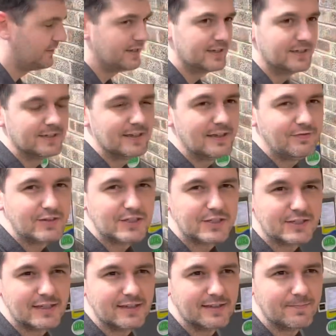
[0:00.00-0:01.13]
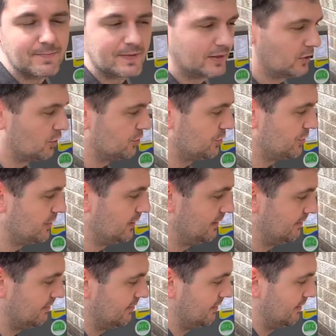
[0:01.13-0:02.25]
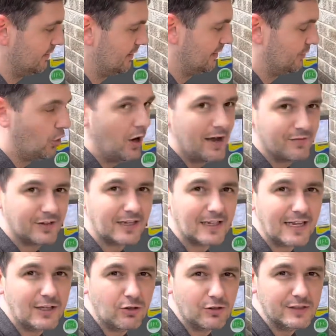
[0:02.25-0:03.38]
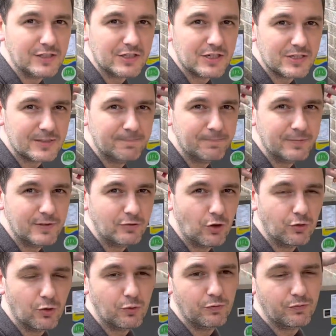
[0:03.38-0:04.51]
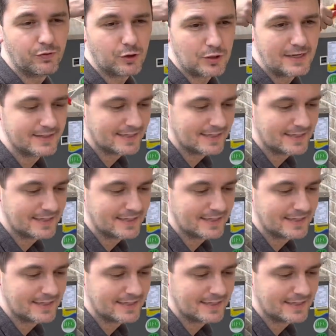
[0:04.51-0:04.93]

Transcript: you, because you're not having glycol in your system, you've got no front and